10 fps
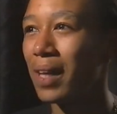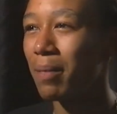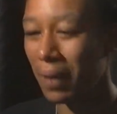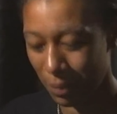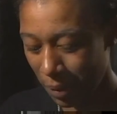He
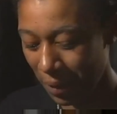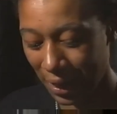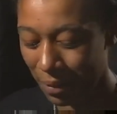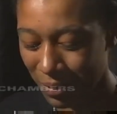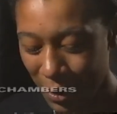beat me
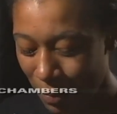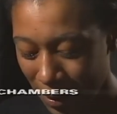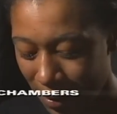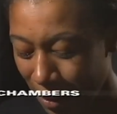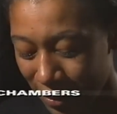black and blue,
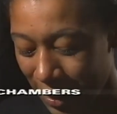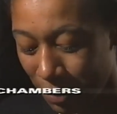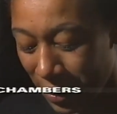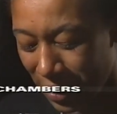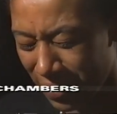but I really
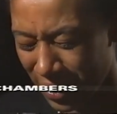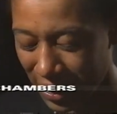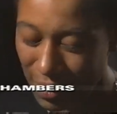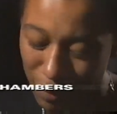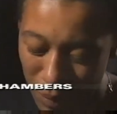believe that
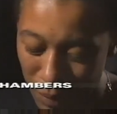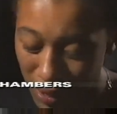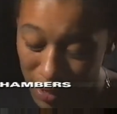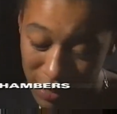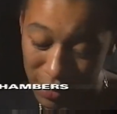he loved me
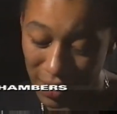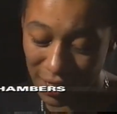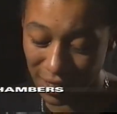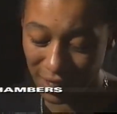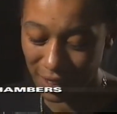because
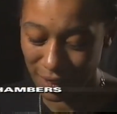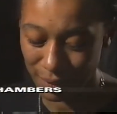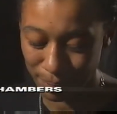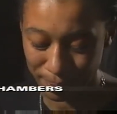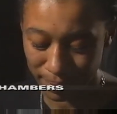
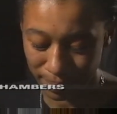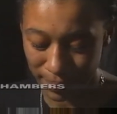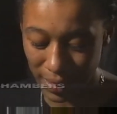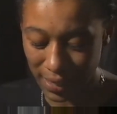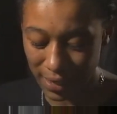
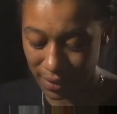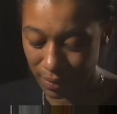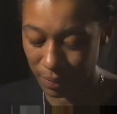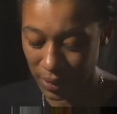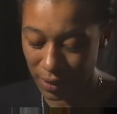
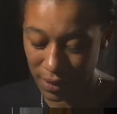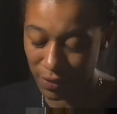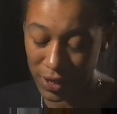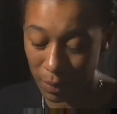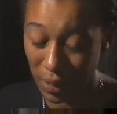
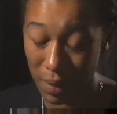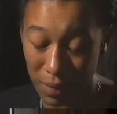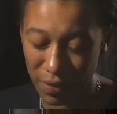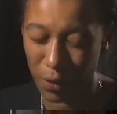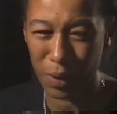every time he hit
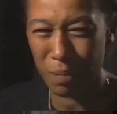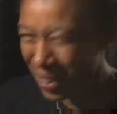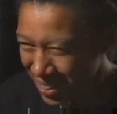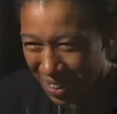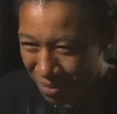me, I thought, he
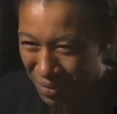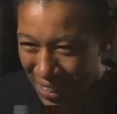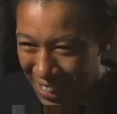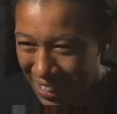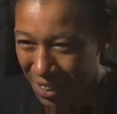must love me,
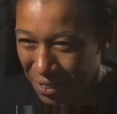you